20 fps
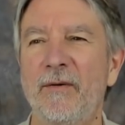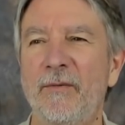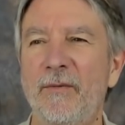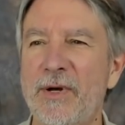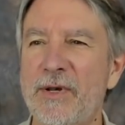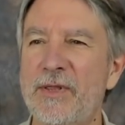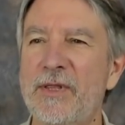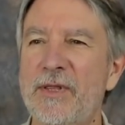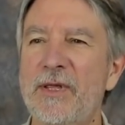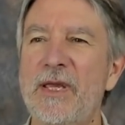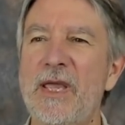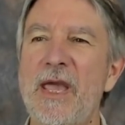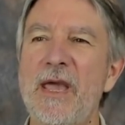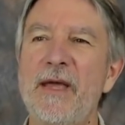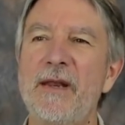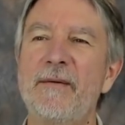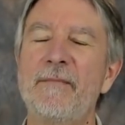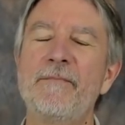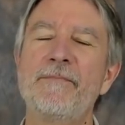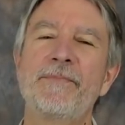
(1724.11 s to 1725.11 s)
Once
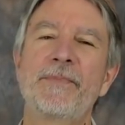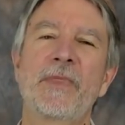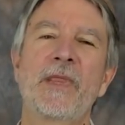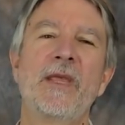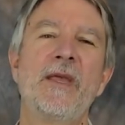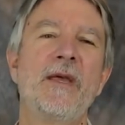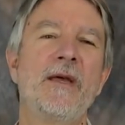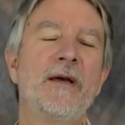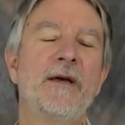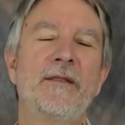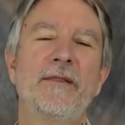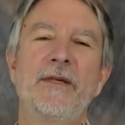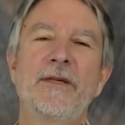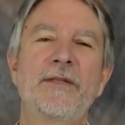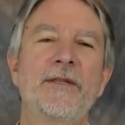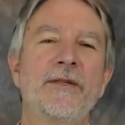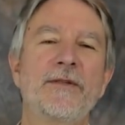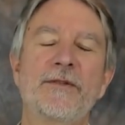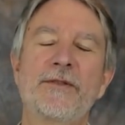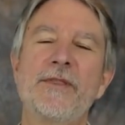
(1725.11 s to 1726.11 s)
again,
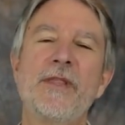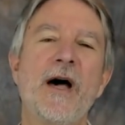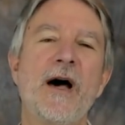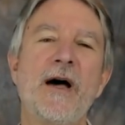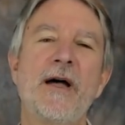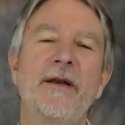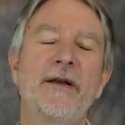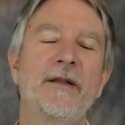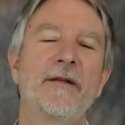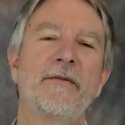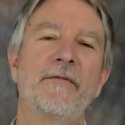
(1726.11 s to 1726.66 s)
this is not